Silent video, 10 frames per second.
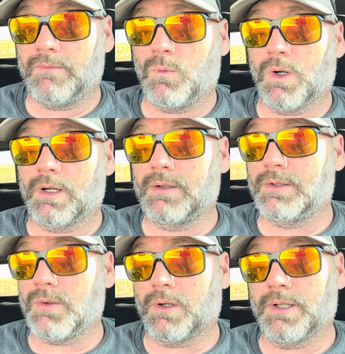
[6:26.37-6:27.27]
work
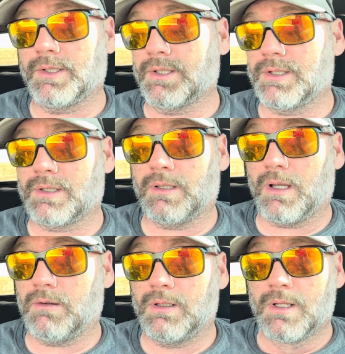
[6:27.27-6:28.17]
shortages,
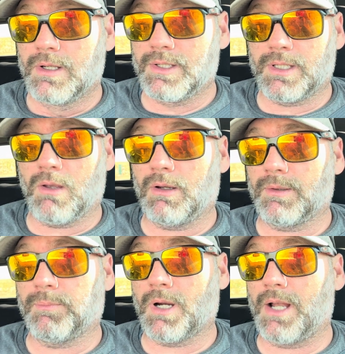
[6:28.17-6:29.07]
slowing
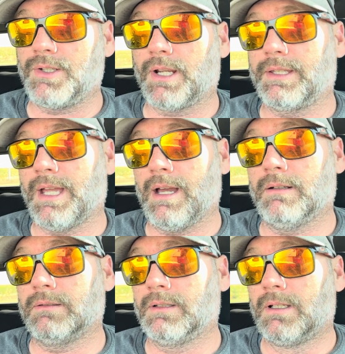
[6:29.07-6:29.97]
the project
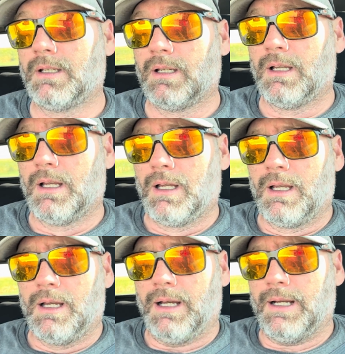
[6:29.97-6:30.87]
down?
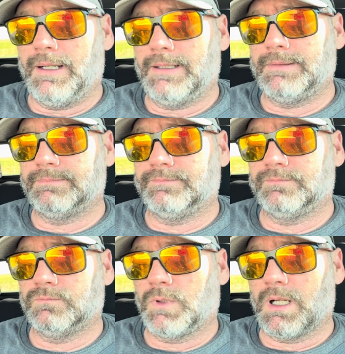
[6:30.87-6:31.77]

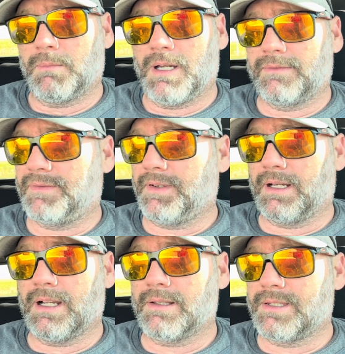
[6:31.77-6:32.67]
I'm gonna have to
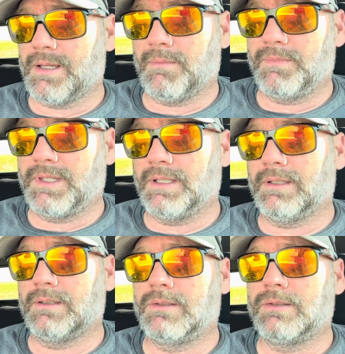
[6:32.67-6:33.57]
figure out
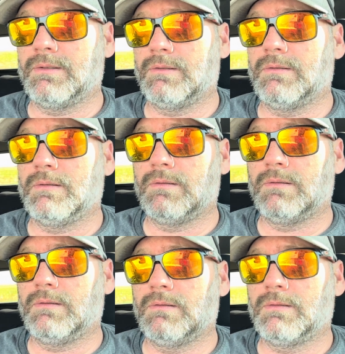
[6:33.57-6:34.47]
something
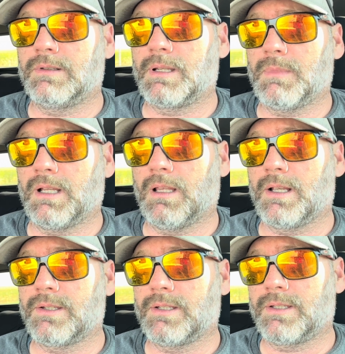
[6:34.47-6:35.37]
to. Somebody
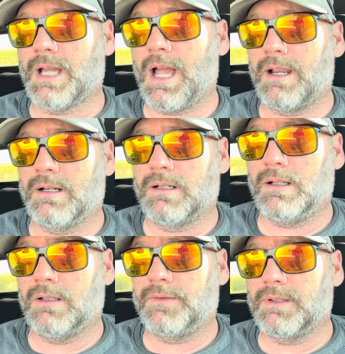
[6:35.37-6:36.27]
lost a tire
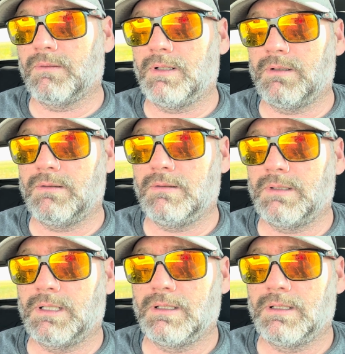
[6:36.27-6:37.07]
all over the road.